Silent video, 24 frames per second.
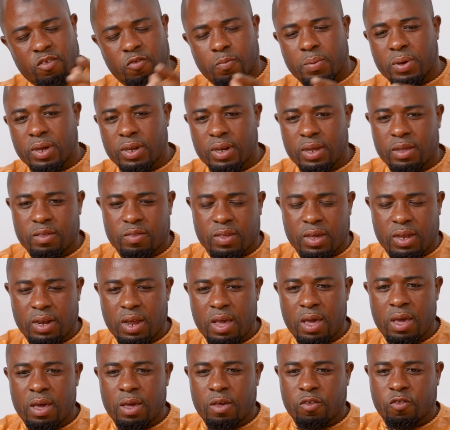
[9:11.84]
aspect is that
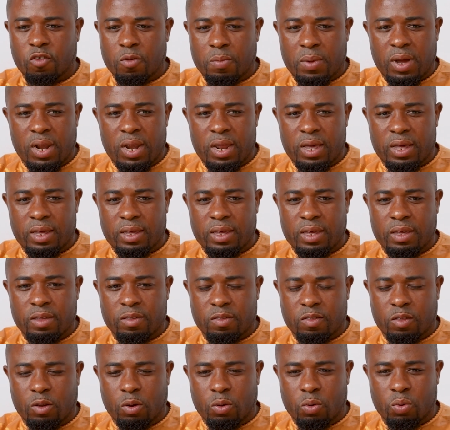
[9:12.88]
Somalia
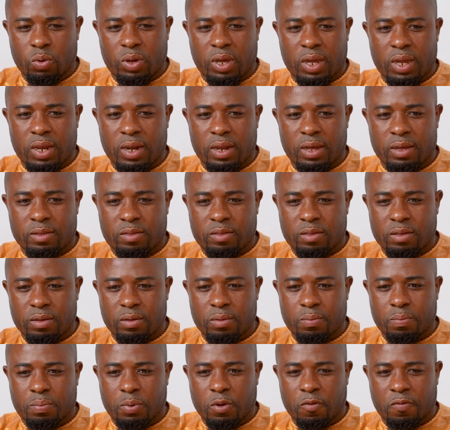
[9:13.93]
is looking at
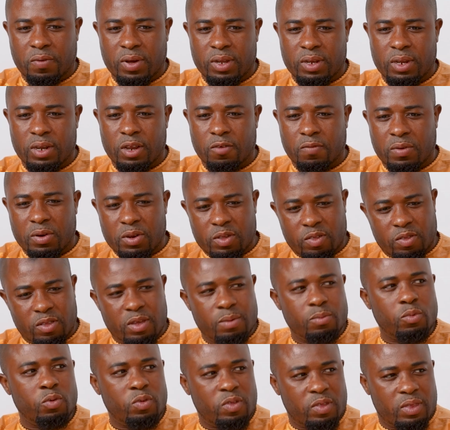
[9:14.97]
providing a very
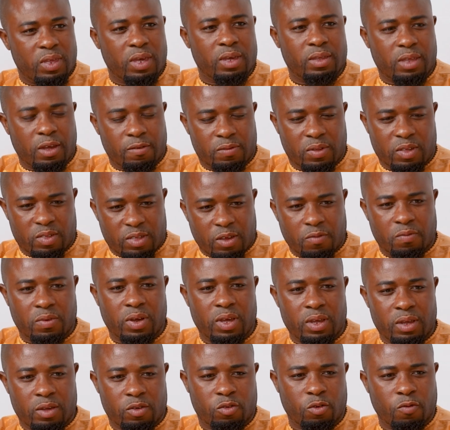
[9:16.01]
stable state after
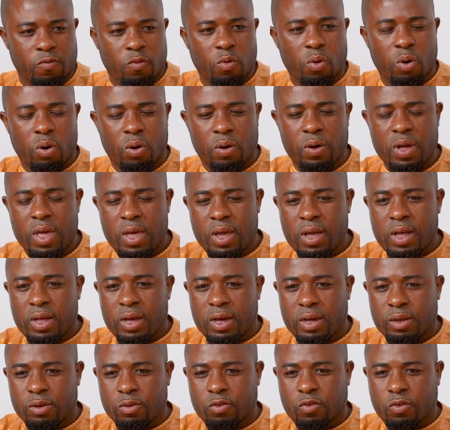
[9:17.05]
several years of war.
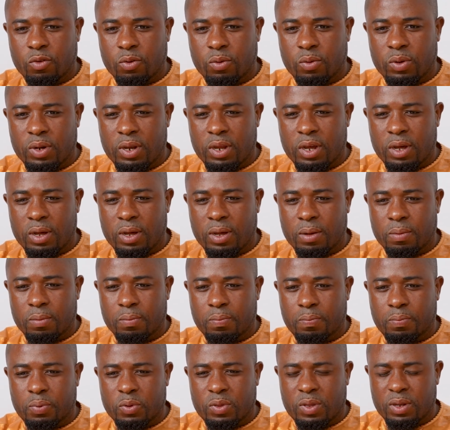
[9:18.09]
And so they are
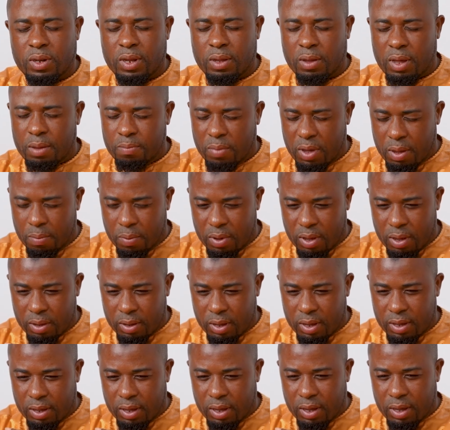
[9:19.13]
putting
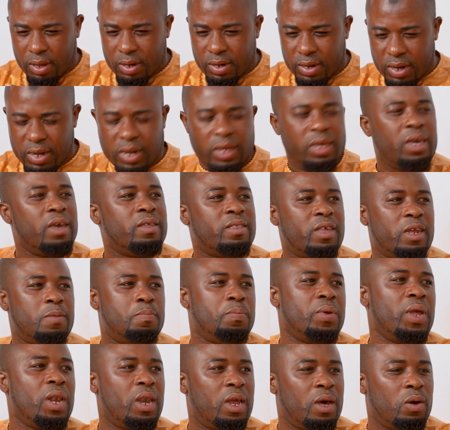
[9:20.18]
a
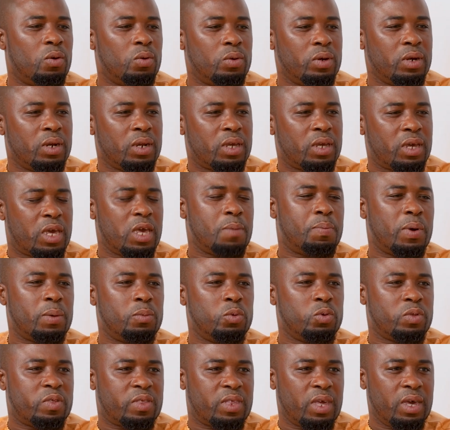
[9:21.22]
dedicated pillar on
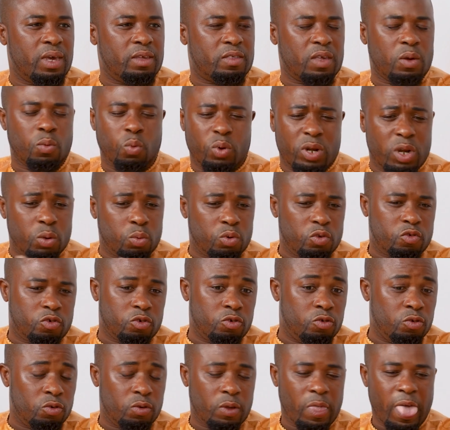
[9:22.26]
capable state. And what they want to
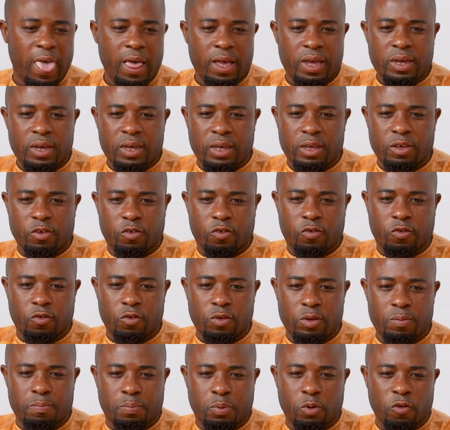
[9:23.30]
do is
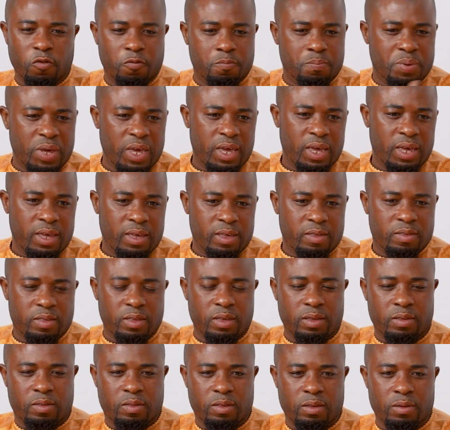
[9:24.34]
to improve peace,
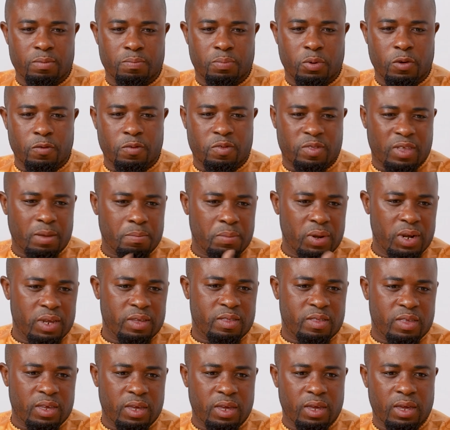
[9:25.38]
is improve
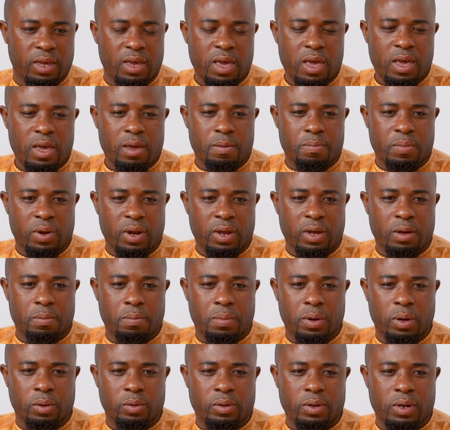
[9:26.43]
stability, bring
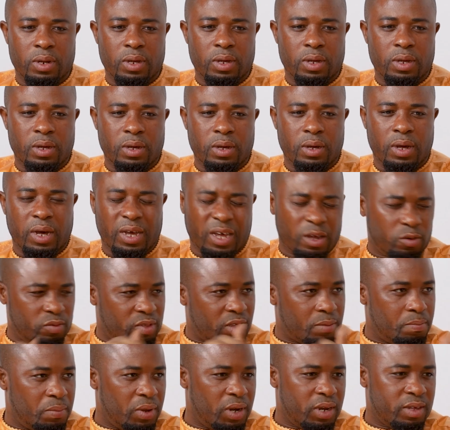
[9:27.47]
about
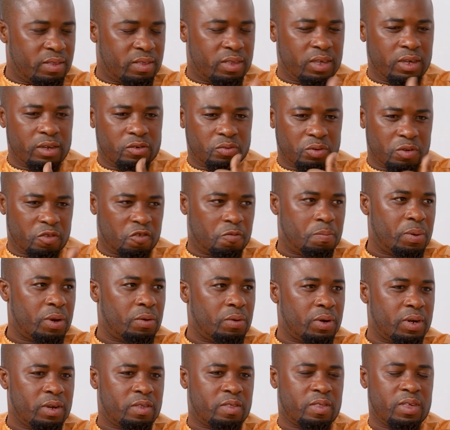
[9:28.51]
accountability,
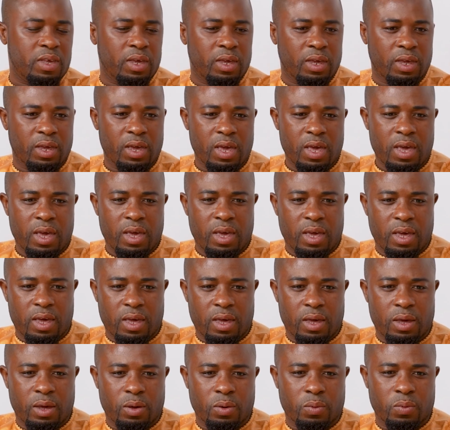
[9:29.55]
transparency
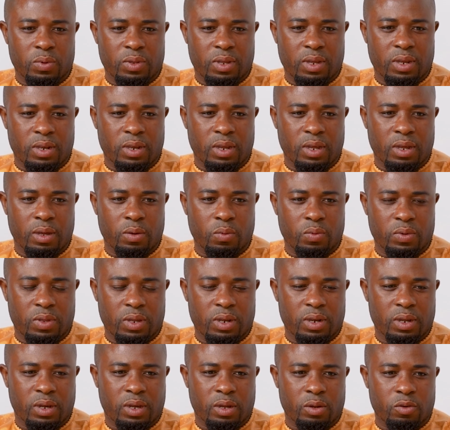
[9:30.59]
within
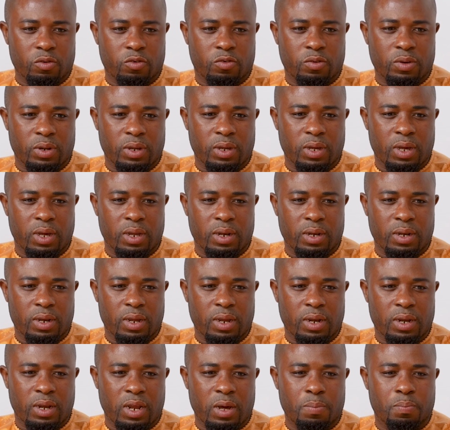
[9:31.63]
the country.
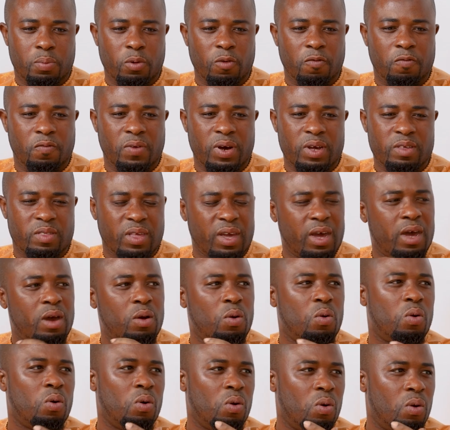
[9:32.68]
And that provides the
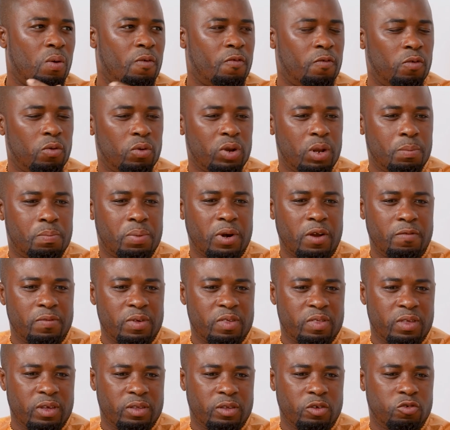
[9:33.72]
anchor for the
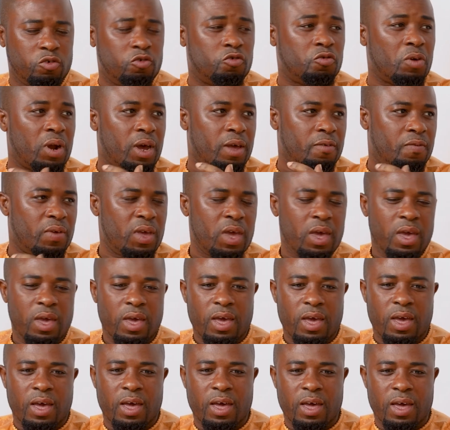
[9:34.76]
private sector to thrive.
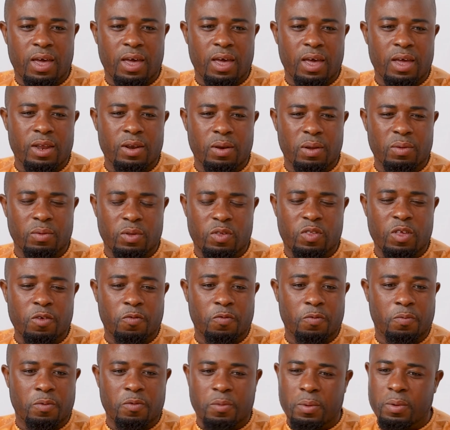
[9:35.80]
And you see,
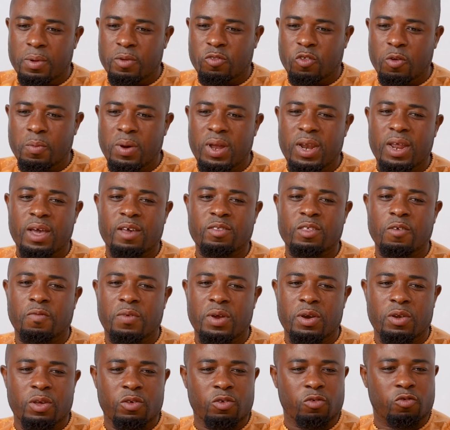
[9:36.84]
Somalia has a
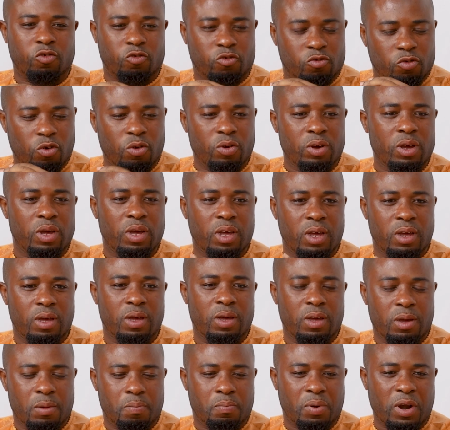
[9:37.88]
very strong
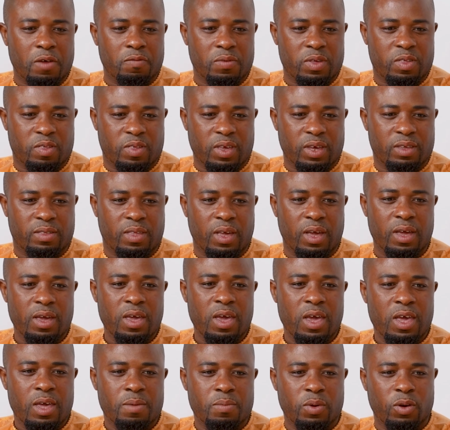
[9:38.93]
private sector
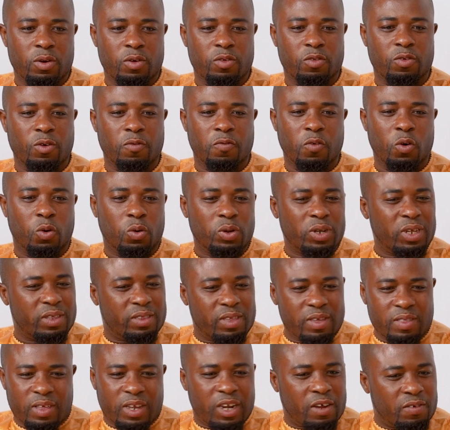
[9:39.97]
because of all the
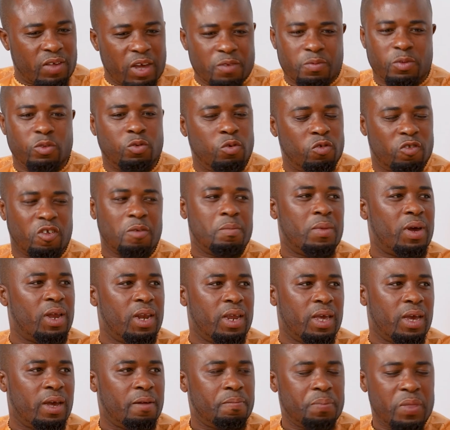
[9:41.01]
things that have happened to
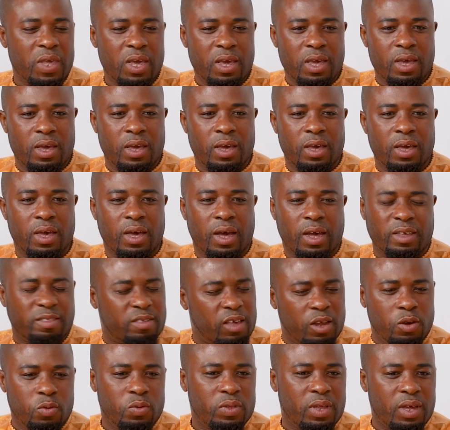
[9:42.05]
Somalia. I
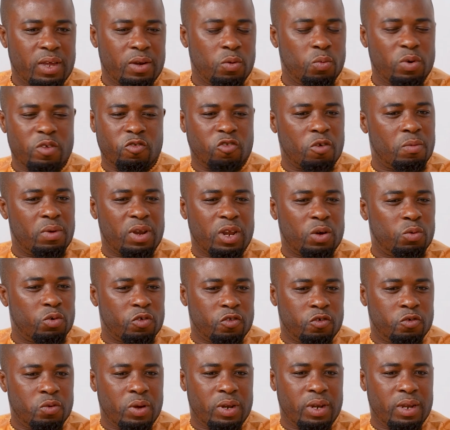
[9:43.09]
tell you that when Somalia
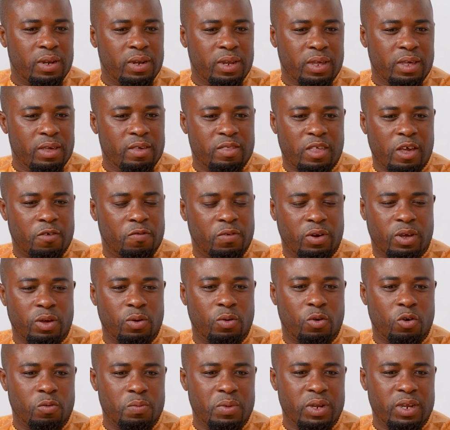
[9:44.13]
was joining the East
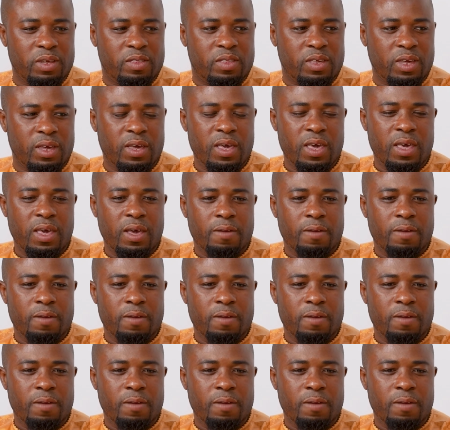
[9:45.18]
African community,